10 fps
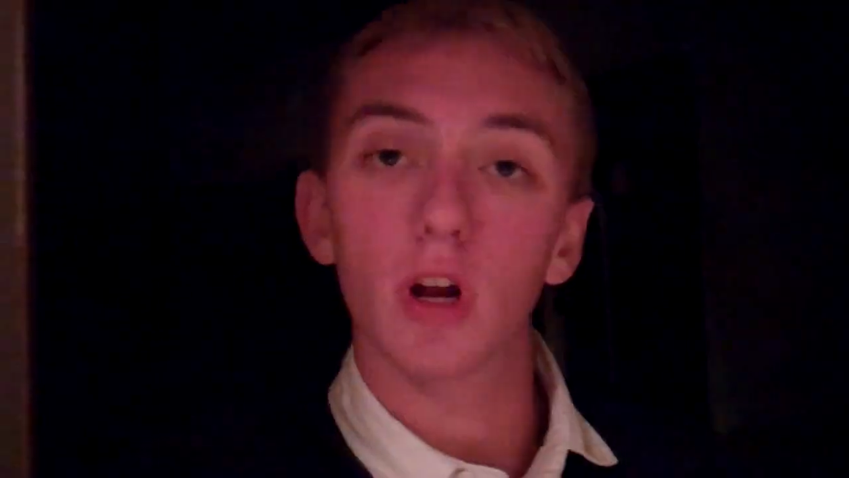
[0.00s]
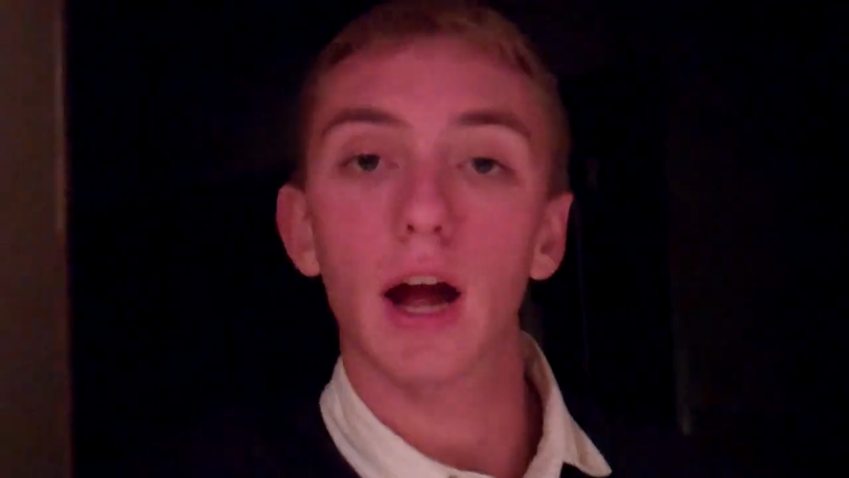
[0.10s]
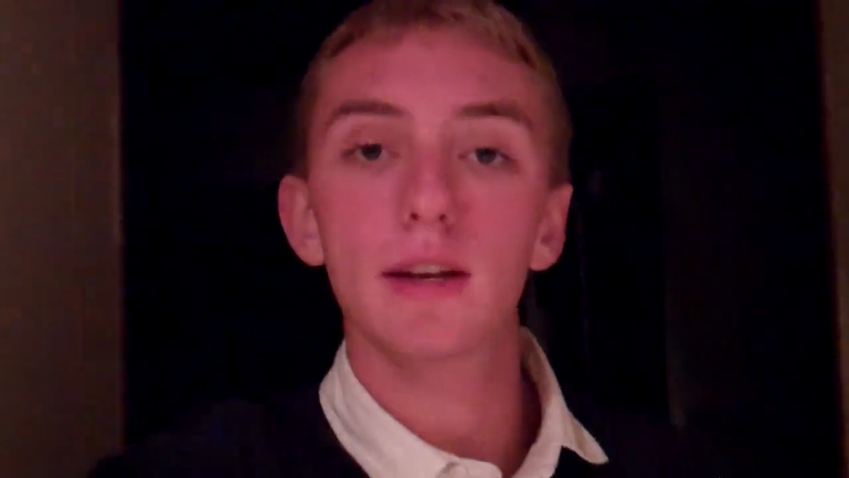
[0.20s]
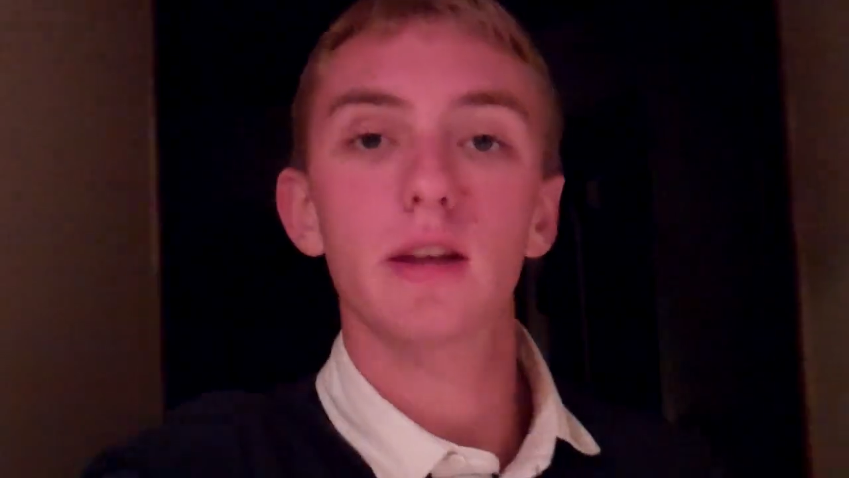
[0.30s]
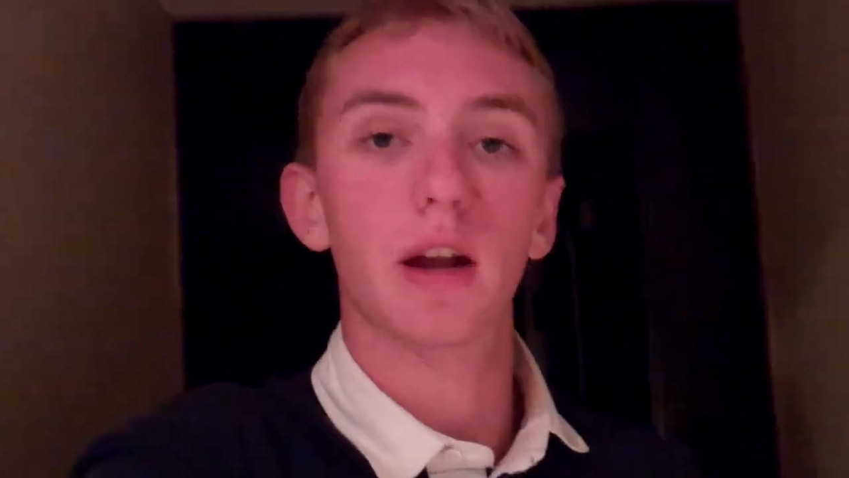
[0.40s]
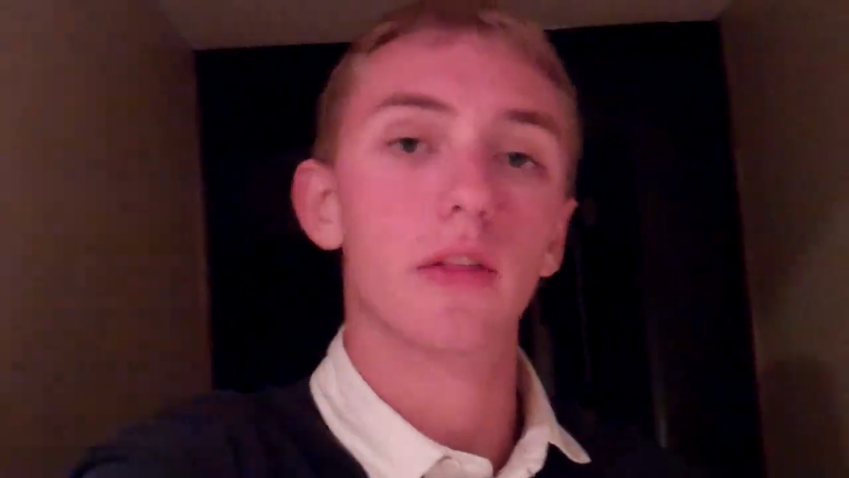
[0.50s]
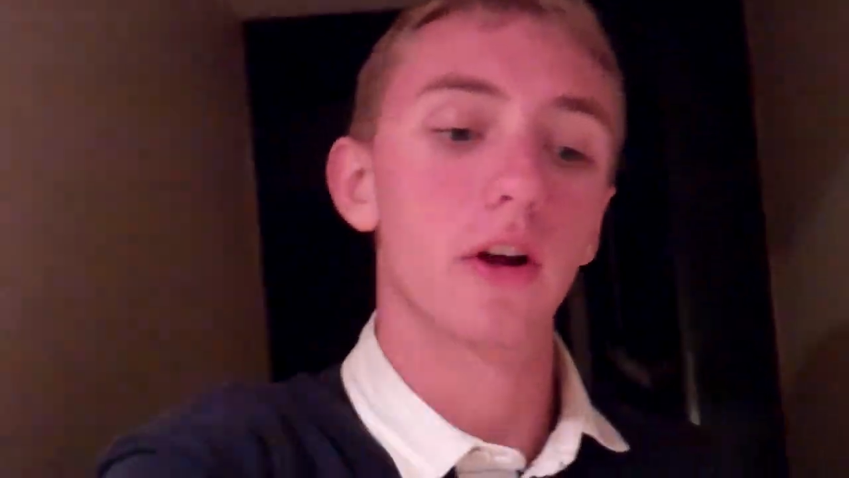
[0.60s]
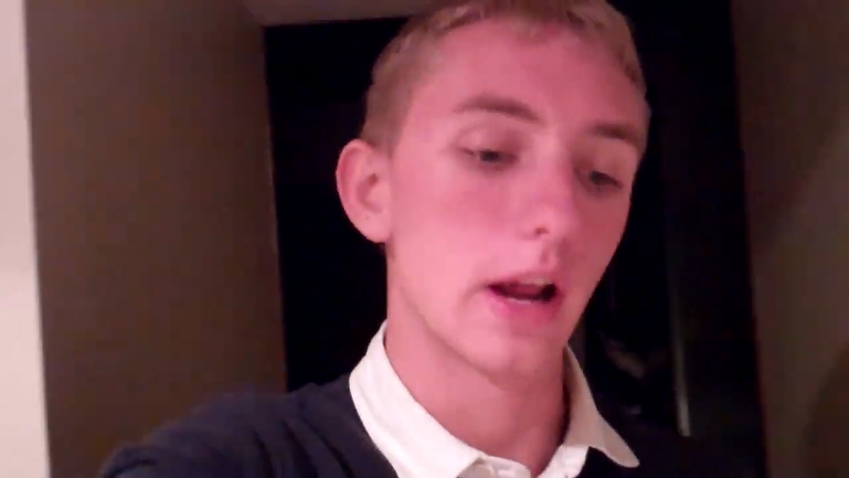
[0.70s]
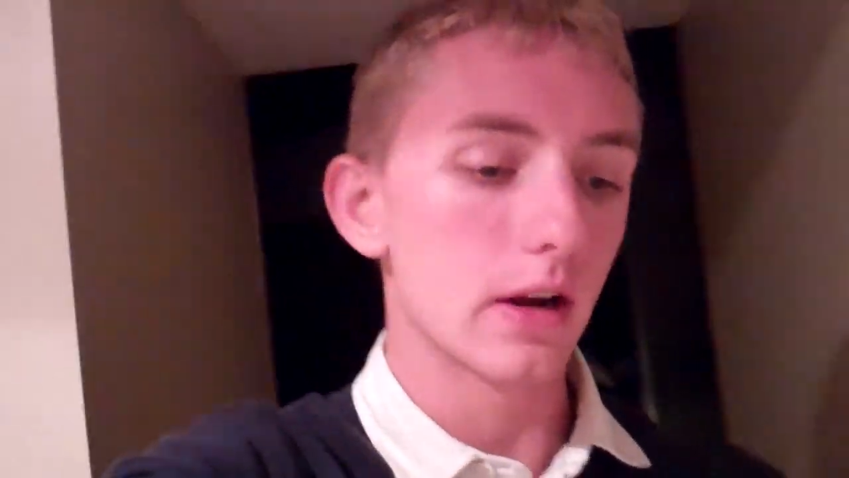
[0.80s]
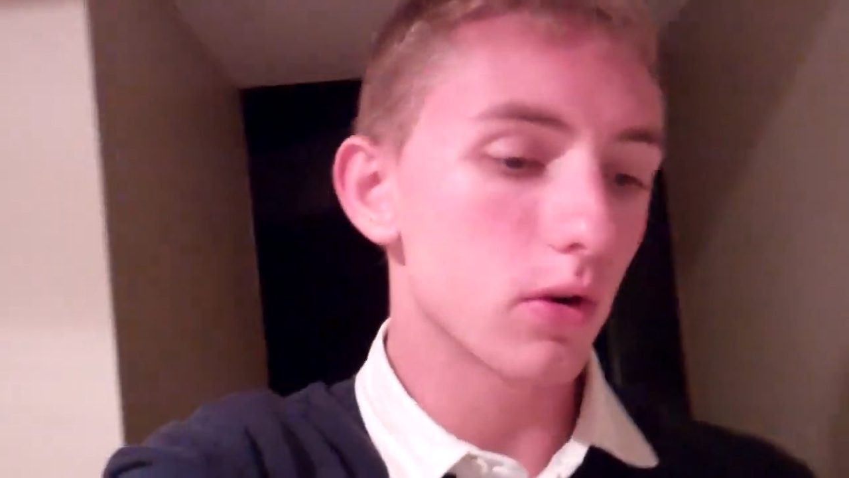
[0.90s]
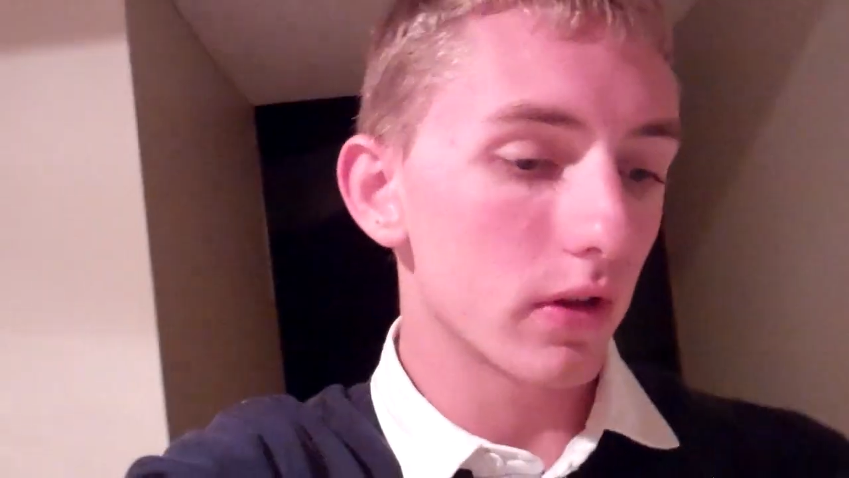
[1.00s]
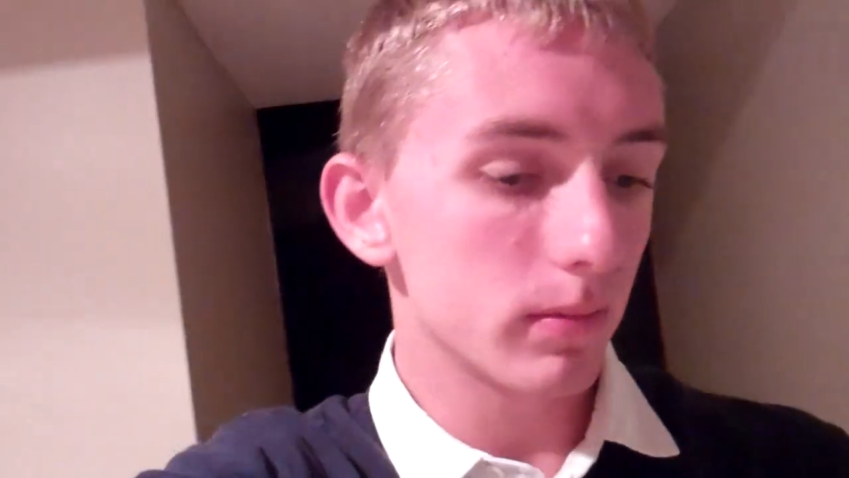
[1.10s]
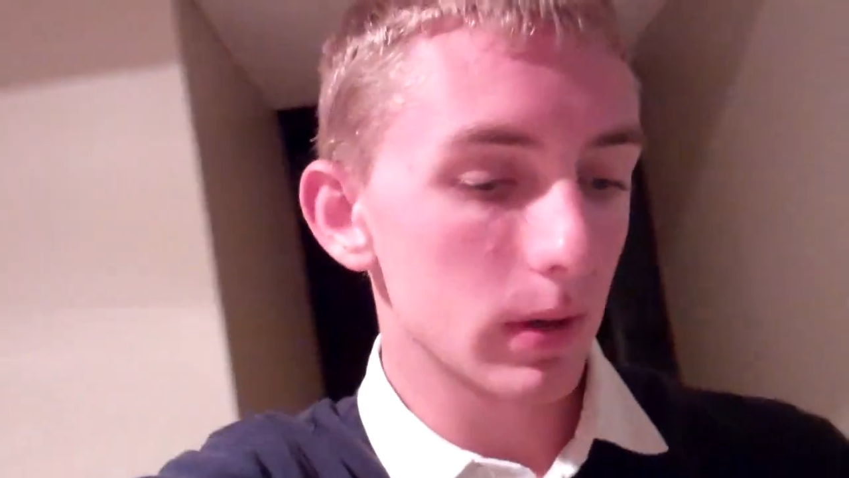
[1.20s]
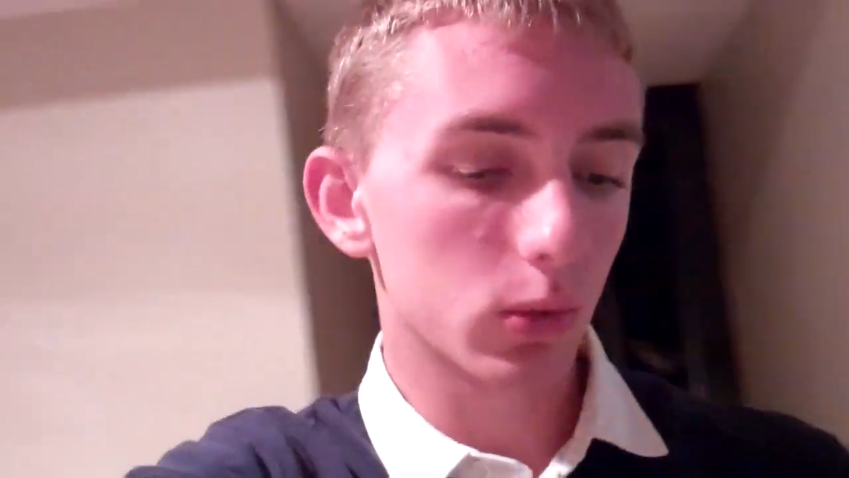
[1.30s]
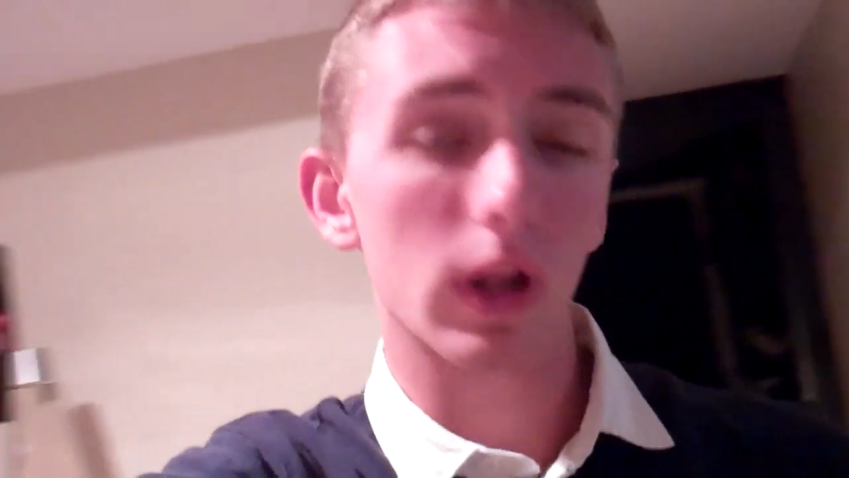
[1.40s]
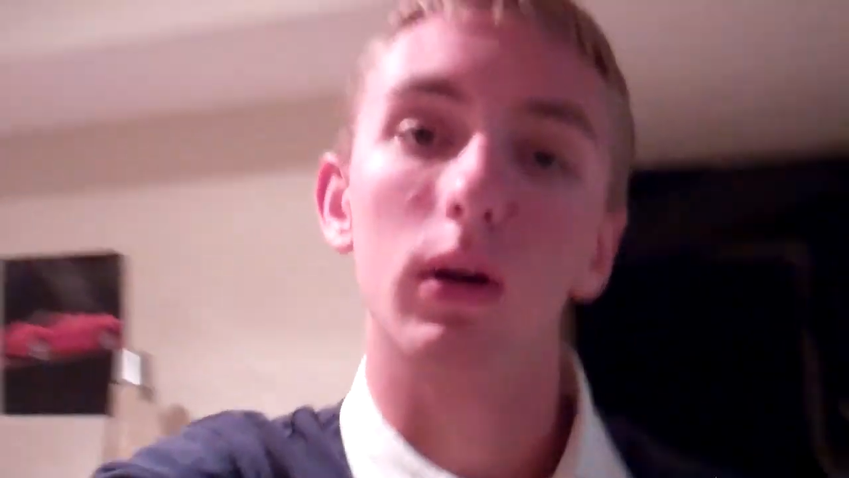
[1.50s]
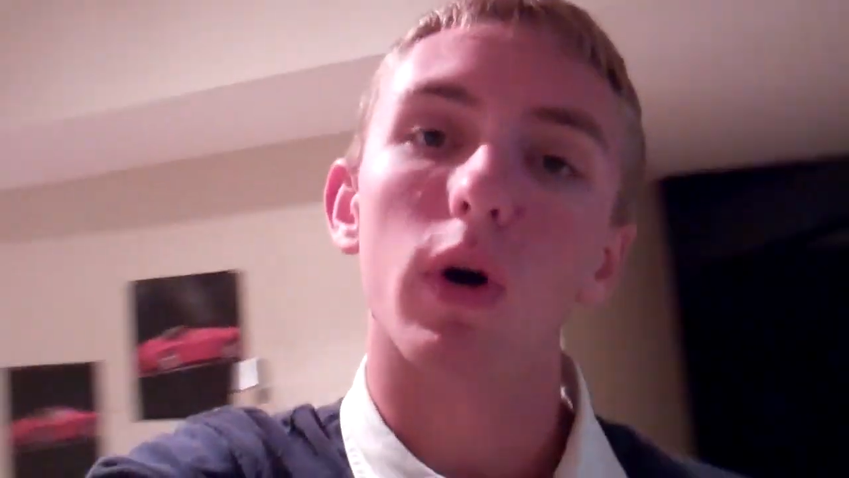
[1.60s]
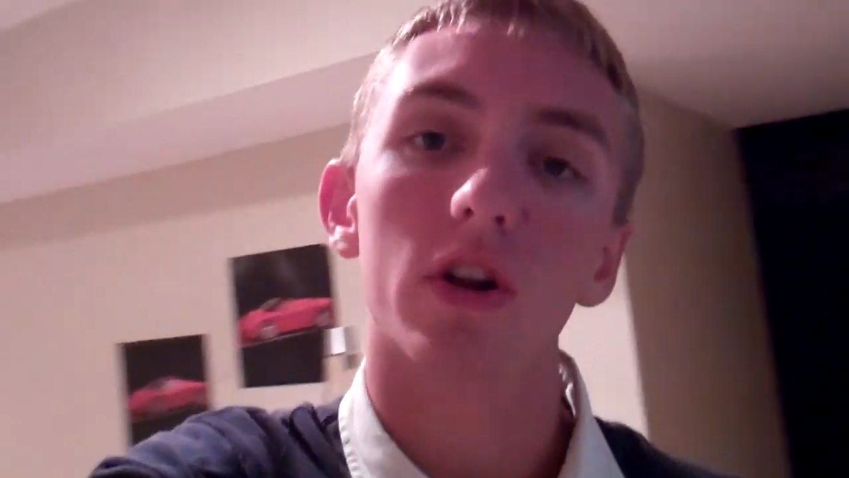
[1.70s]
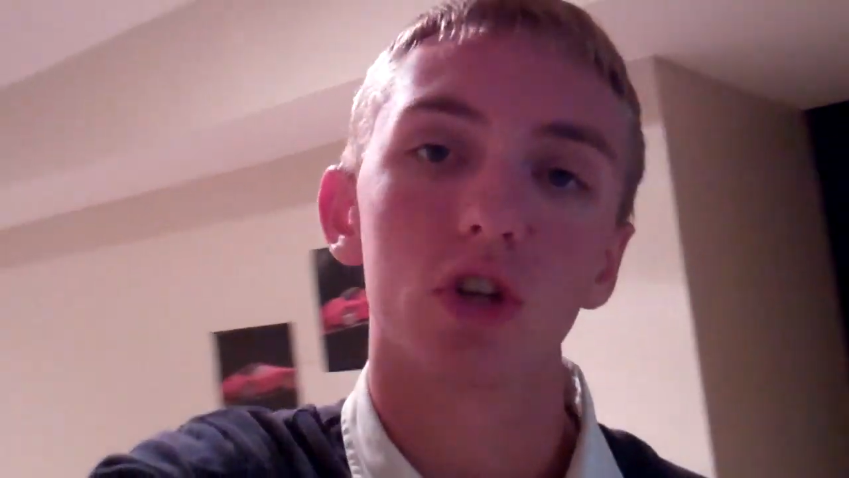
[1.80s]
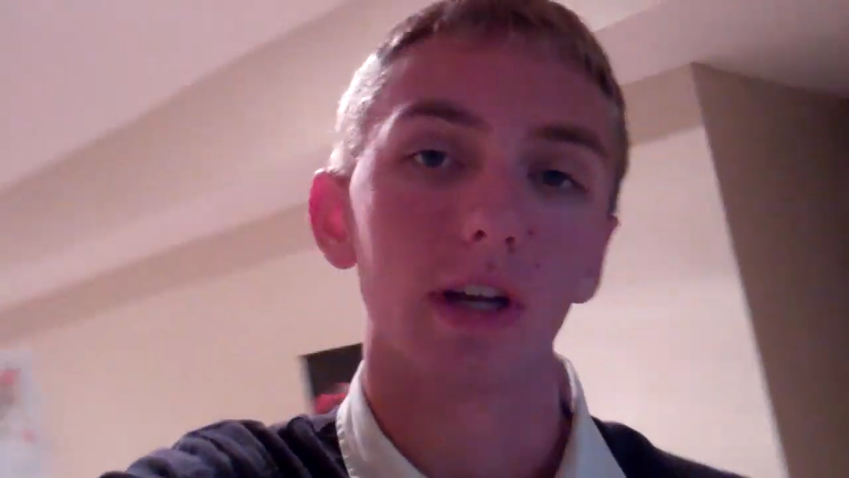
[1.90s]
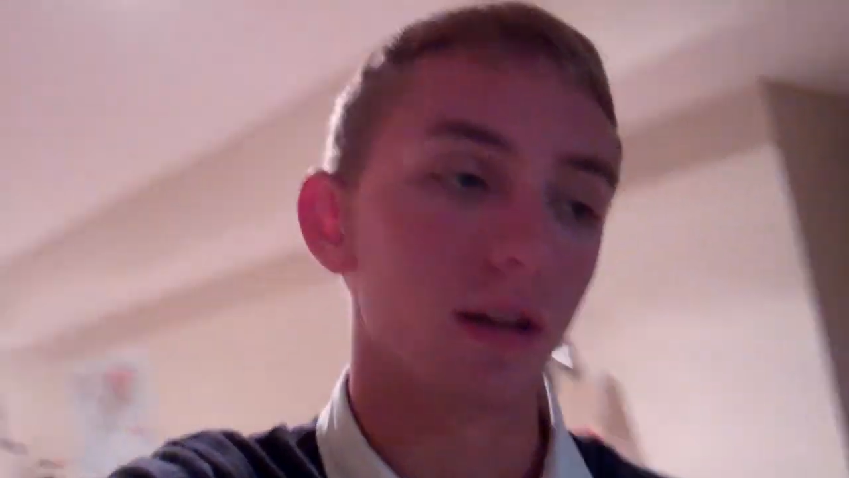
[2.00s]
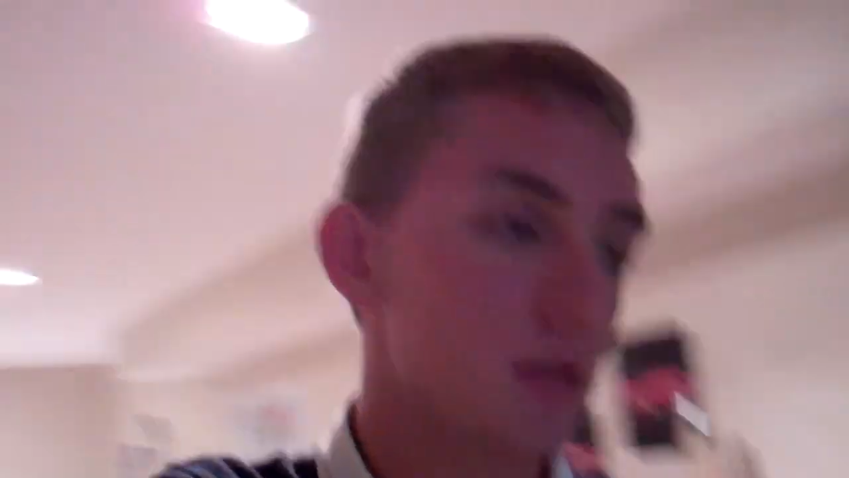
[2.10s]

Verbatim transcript: more content on there, and I know that people like watching it.